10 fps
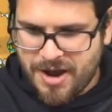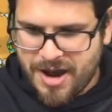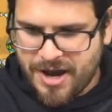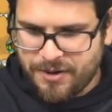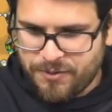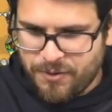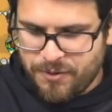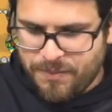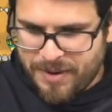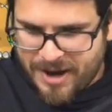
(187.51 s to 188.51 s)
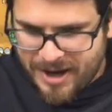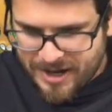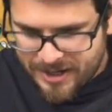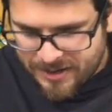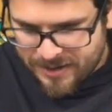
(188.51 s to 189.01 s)

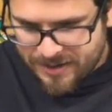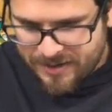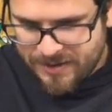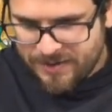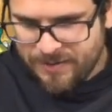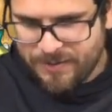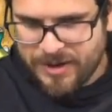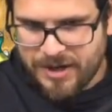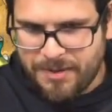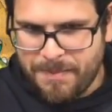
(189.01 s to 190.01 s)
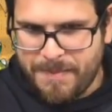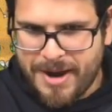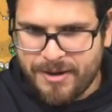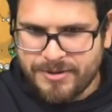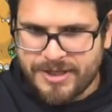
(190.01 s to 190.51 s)
Acrobite. Got a
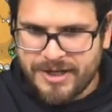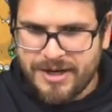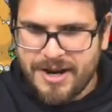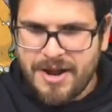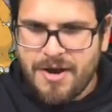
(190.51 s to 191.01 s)
mountain.